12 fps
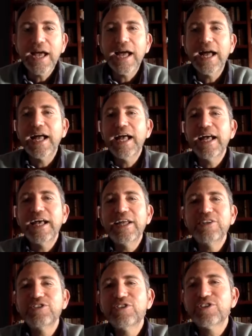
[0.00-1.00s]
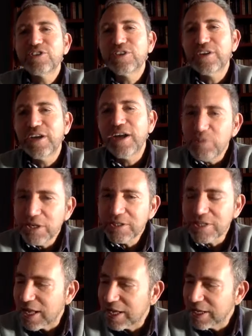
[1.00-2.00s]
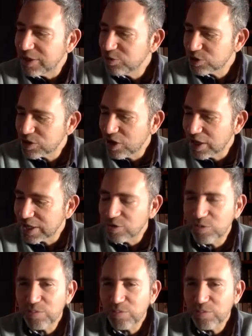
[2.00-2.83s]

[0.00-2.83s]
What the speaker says: And I read that, and it was like,